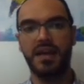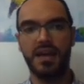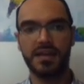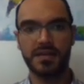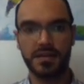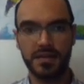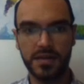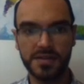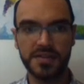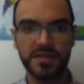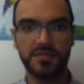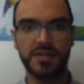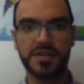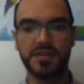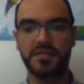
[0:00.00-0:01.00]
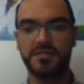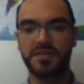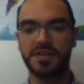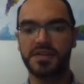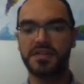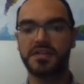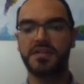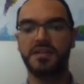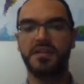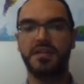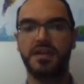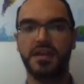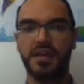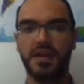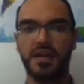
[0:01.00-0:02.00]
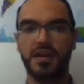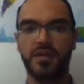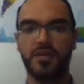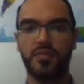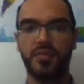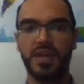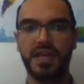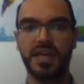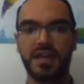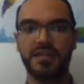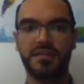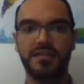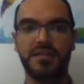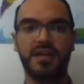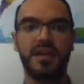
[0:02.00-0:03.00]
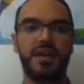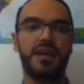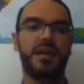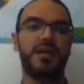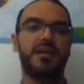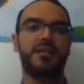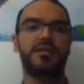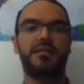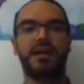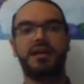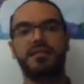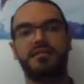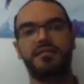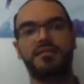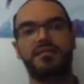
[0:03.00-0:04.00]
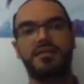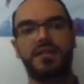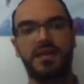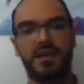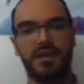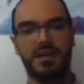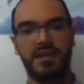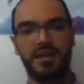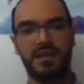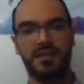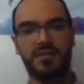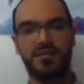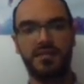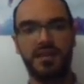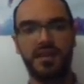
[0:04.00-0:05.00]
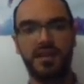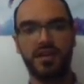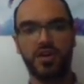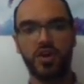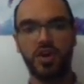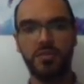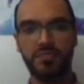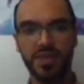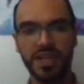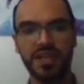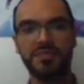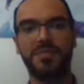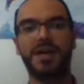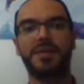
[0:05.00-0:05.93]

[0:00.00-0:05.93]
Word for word: As a consequence of this, uh, we get that the complete